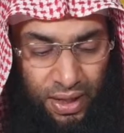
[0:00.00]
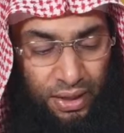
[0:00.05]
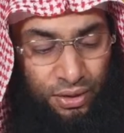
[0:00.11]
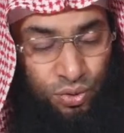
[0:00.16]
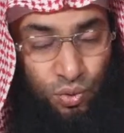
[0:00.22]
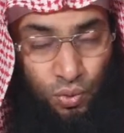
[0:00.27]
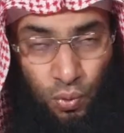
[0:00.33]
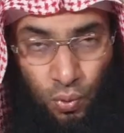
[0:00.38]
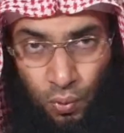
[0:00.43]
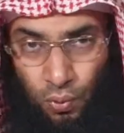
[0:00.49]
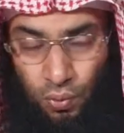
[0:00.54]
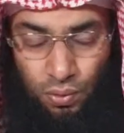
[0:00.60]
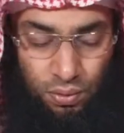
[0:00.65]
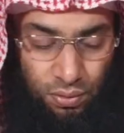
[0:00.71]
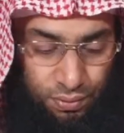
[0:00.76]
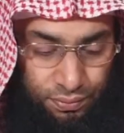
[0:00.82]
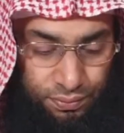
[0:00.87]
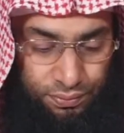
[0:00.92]
at
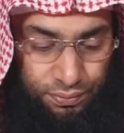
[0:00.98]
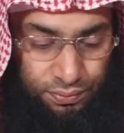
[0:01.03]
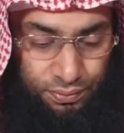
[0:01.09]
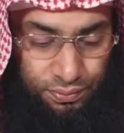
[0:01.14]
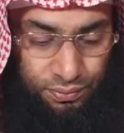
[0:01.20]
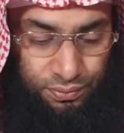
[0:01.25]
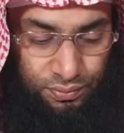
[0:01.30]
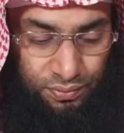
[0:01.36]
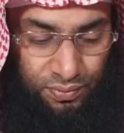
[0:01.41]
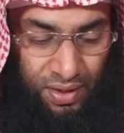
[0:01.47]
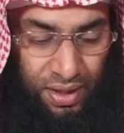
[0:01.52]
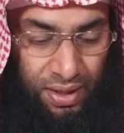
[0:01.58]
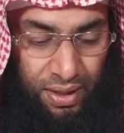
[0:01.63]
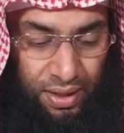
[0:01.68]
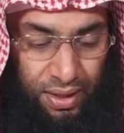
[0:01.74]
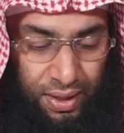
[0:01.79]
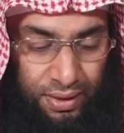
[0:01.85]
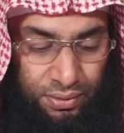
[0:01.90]
all,
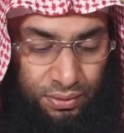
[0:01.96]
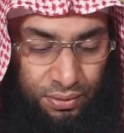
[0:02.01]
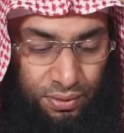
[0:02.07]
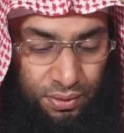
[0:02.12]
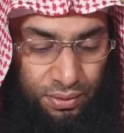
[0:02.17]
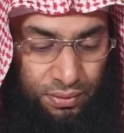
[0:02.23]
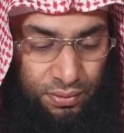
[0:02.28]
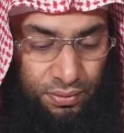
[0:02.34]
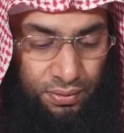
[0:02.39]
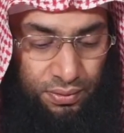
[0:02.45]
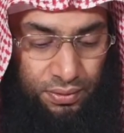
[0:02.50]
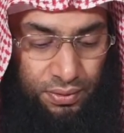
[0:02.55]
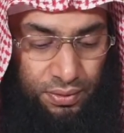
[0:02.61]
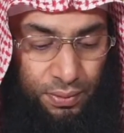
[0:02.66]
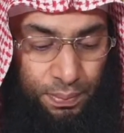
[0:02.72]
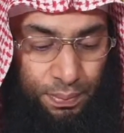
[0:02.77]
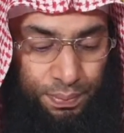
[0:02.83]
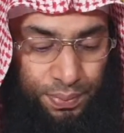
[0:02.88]
and no
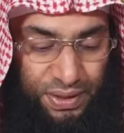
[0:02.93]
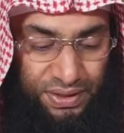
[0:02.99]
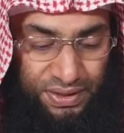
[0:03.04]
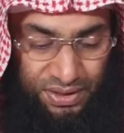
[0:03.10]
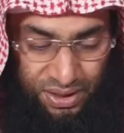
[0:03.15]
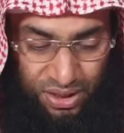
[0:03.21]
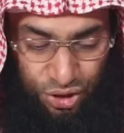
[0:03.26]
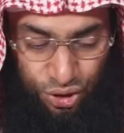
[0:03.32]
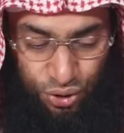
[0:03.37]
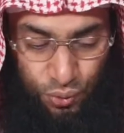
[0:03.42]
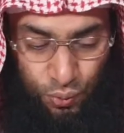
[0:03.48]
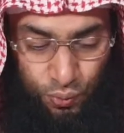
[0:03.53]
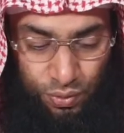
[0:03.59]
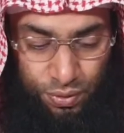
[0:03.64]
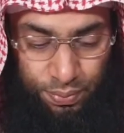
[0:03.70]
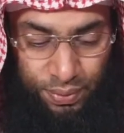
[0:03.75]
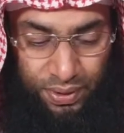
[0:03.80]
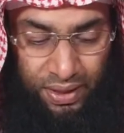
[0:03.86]
compensation
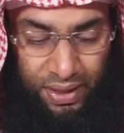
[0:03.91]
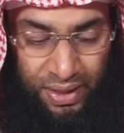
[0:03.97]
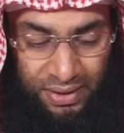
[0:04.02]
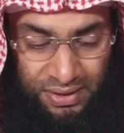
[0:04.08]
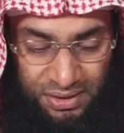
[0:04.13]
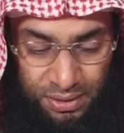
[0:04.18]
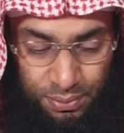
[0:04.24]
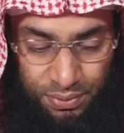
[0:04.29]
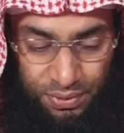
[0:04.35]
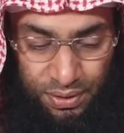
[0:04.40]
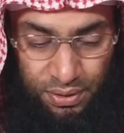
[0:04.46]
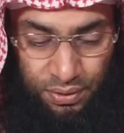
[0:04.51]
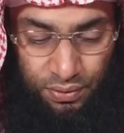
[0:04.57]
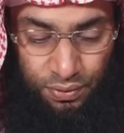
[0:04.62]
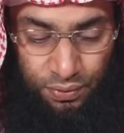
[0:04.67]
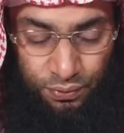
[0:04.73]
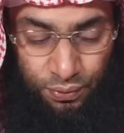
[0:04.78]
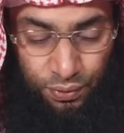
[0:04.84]
will be
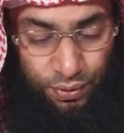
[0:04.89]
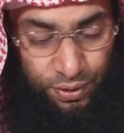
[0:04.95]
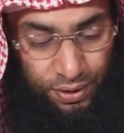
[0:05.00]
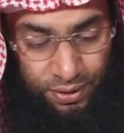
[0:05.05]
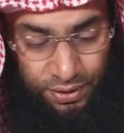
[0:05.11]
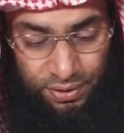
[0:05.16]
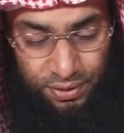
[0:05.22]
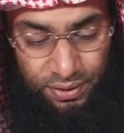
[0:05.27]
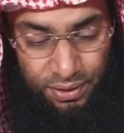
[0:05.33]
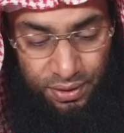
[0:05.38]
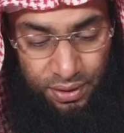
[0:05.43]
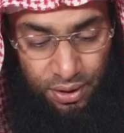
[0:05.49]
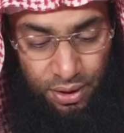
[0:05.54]
accepted for it,